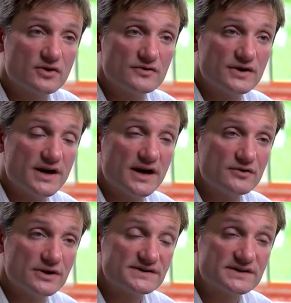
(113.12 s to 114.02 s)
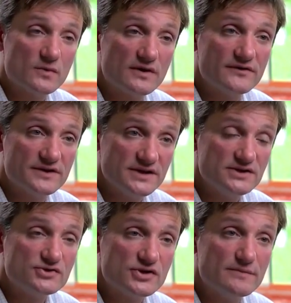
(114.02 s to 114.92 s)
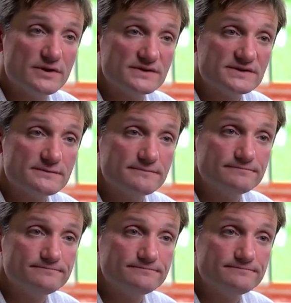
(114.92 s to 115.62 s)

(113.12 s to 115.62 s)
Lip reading: of coronary narrowings and whether they need treatment.